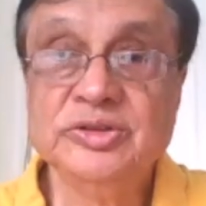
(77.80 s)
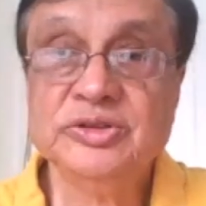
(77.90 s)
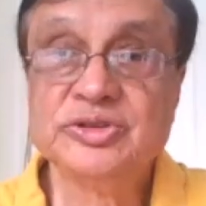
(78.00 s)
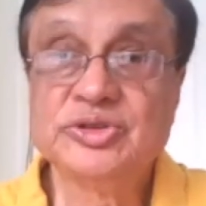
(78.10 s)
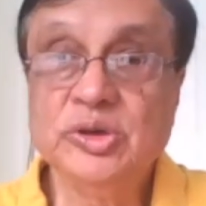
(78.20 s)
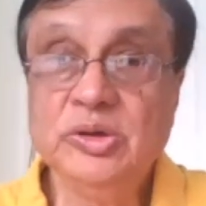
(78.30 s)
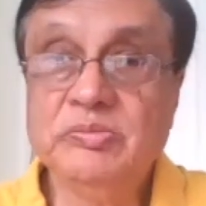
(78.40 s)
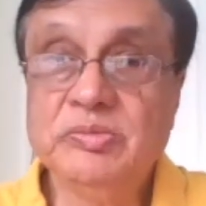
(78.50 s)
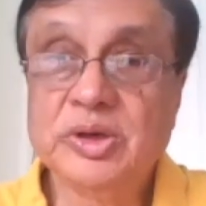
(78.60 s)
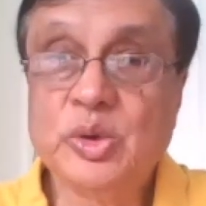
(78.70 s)

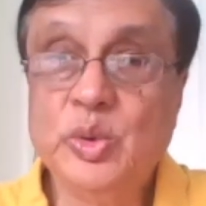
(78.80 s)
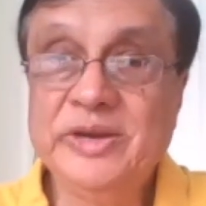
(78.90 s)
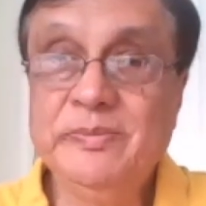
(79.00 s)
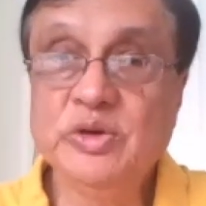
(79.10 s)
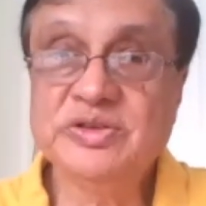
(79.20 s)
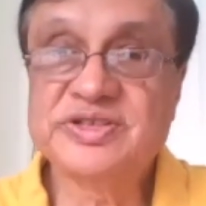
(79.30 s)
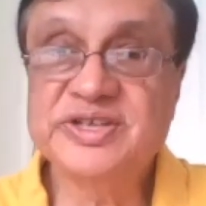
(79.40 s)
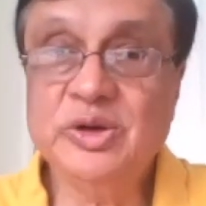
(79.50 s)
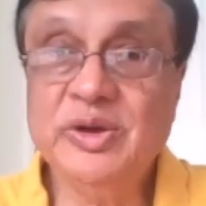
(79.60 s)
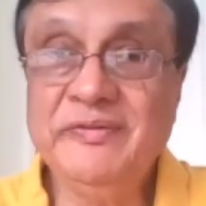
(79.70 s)
So QuickBooks,
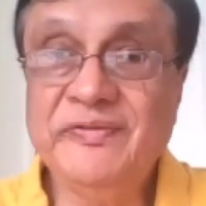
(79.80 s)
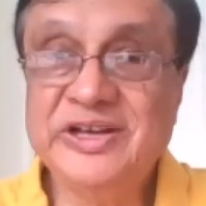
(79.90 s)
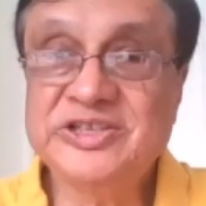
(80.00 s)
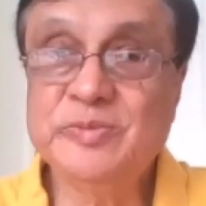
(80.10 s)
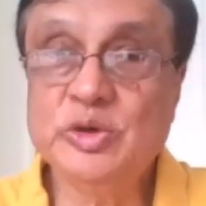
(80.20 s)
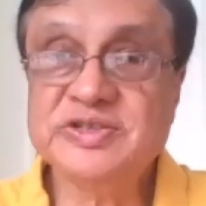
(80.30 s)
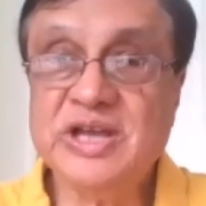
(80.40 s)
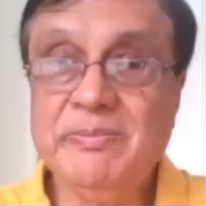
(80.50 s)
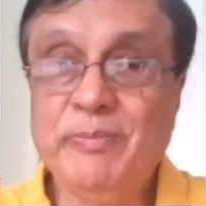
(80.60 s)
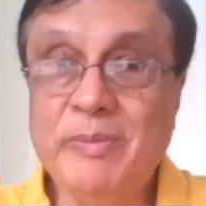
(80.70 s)
Xero and FreshBooks
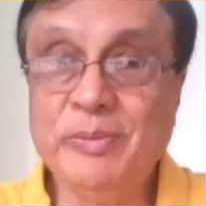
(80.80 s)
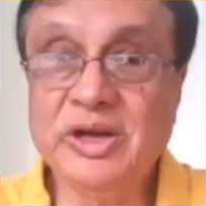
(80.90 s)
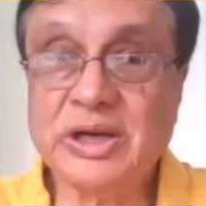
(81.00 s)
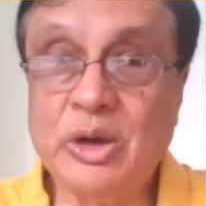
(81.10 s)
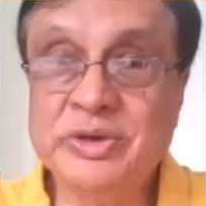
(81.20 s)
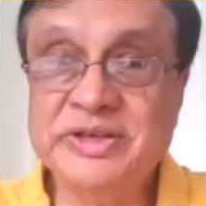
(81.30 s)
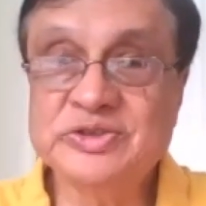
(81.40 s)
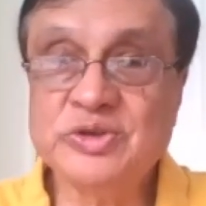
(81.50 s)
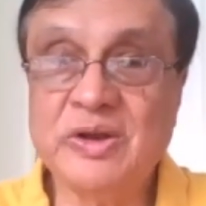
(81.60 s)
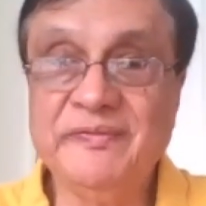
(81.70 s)
are popular accounting
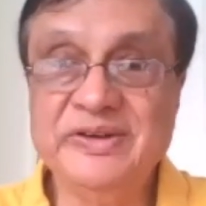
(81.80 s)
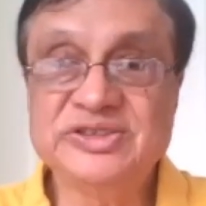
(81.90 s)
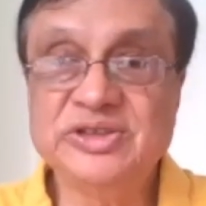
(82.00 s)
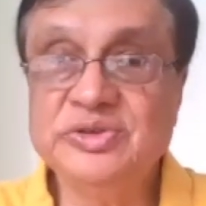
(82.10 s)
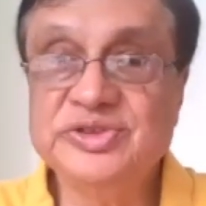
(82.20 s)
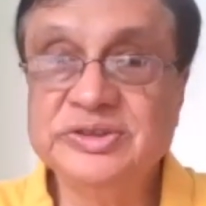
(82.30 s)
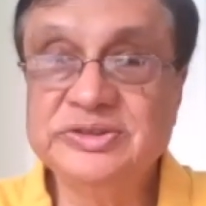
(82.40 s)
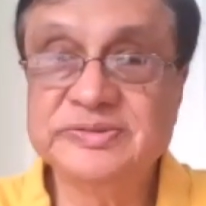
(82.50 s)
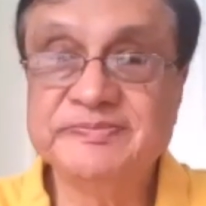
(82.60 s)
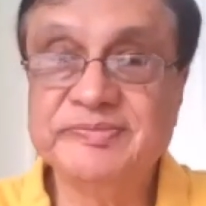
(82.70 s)
software
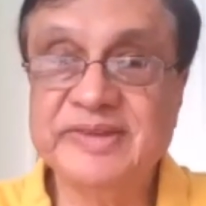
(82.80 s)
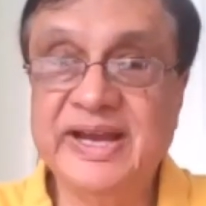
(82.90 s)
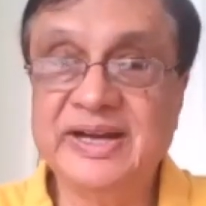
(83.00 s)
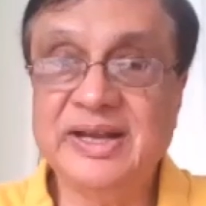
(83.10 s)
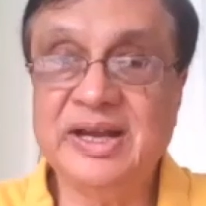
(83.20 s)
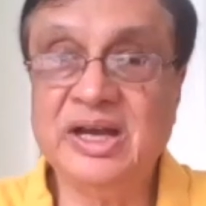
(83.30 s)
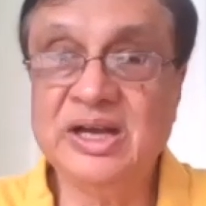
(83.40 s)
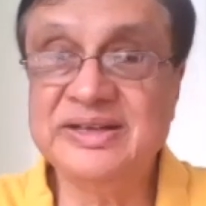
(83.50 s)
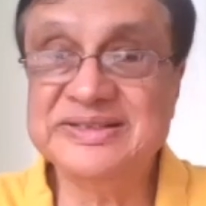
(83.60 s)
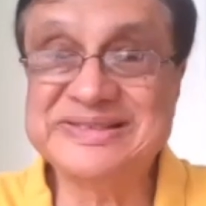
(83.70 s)
solutions that
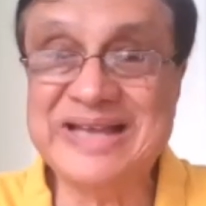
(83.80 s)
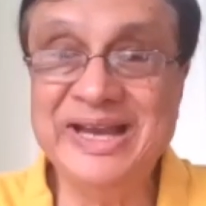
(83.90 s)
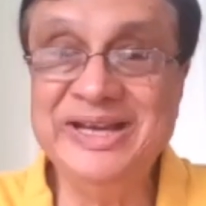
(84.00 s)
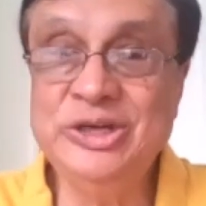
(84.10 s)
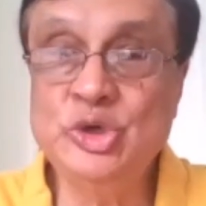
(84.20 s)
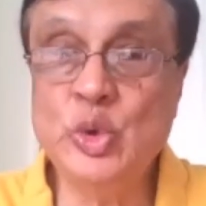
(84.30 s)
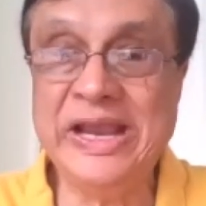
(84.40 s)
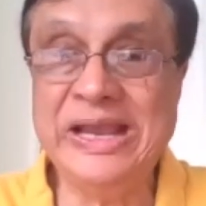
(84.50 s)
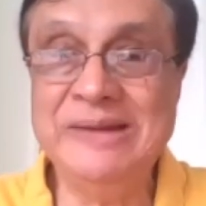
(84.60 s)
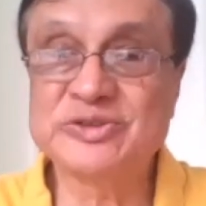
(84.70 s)
are designed to
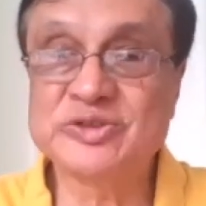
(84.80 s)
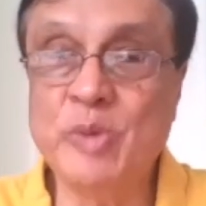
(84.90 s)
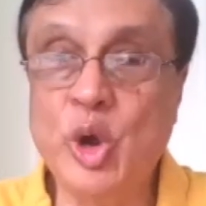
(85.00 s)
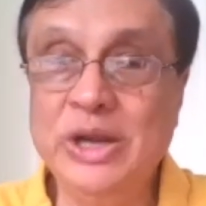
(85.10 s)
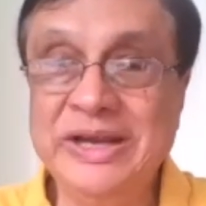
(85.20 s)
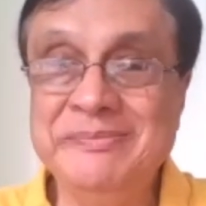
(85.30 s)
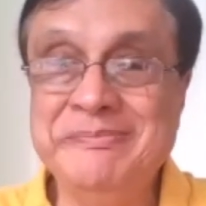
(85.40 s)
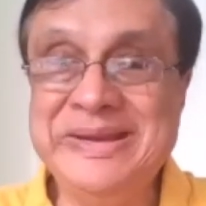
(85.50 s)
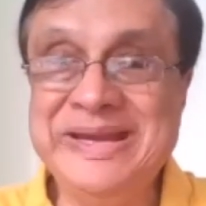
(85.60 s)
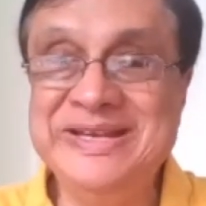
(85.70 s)
help small and
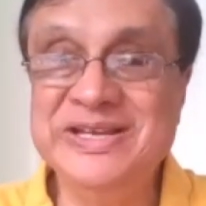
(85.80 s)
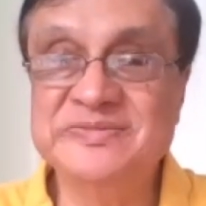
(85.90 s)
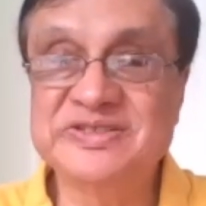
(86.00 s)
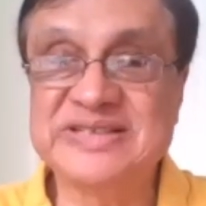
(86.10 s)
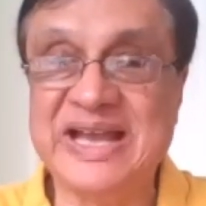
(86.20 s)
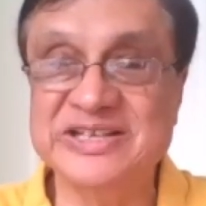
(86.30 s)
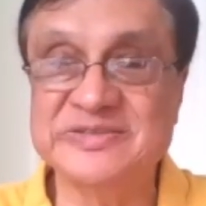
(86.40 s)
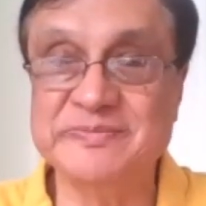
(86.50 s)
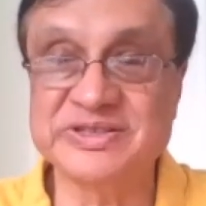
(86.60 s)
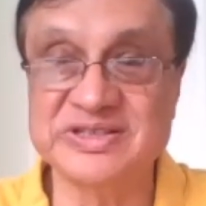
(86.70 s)
medium-sized
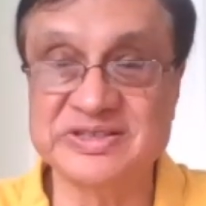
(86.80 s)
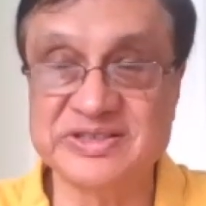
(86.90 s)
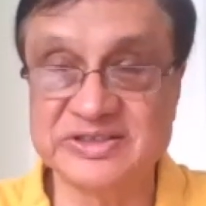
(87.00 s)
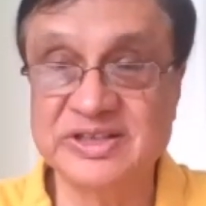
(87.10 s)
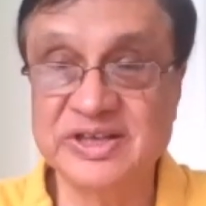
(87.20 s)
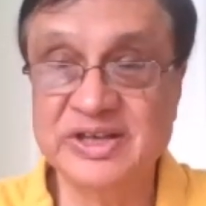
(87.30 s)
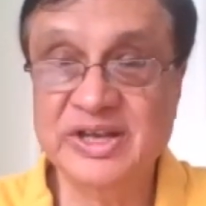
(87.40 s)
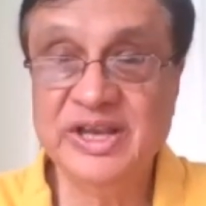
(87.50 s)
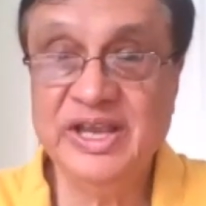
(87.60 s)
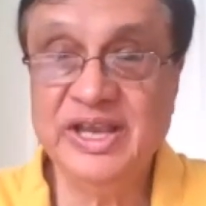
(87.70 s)
businesses,
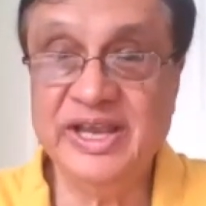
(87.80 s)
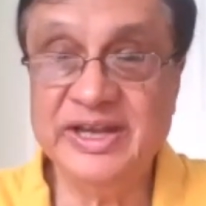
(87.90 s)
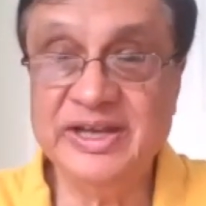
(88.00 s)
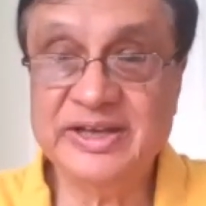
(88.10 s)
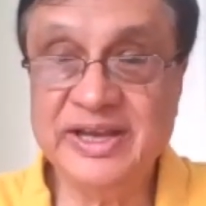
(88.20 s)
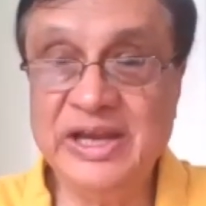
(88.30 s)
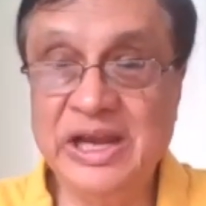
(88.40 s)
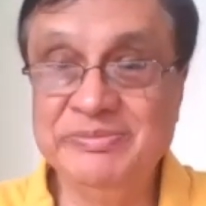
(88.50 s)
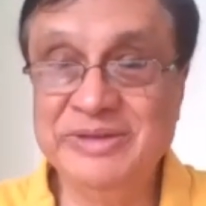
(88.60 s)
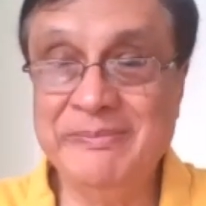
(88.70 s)
and it can
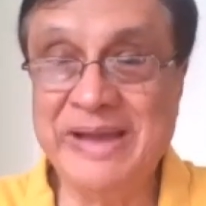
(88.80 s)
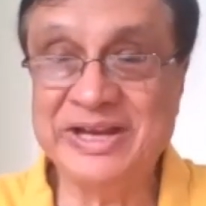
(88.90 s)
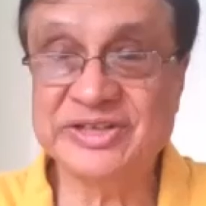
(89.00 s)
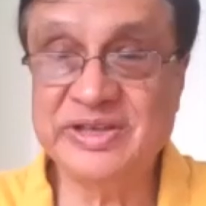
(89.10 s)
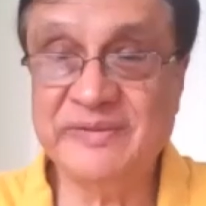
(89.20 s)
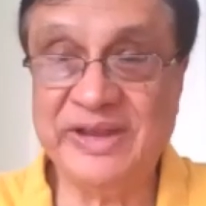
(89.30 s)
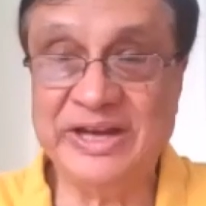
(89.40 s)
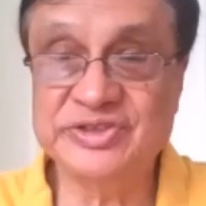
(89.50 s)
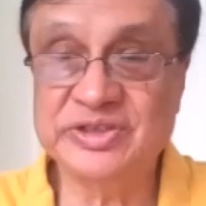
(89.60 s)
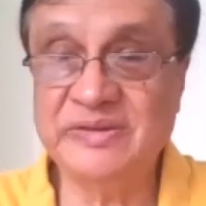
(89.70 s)
help them manage their
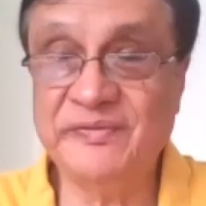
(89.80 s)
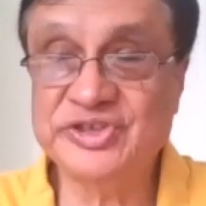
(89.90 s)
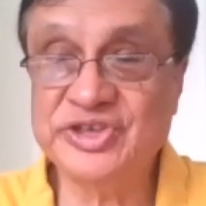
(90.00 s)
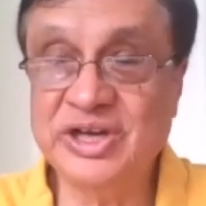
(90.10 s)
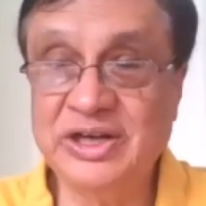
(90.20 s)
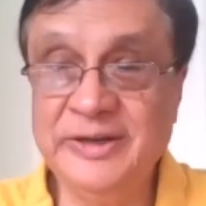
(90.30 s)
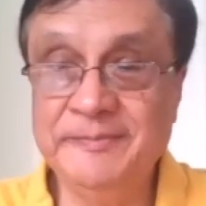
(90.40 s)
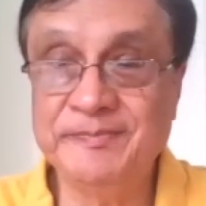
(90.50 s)
finances efficiently.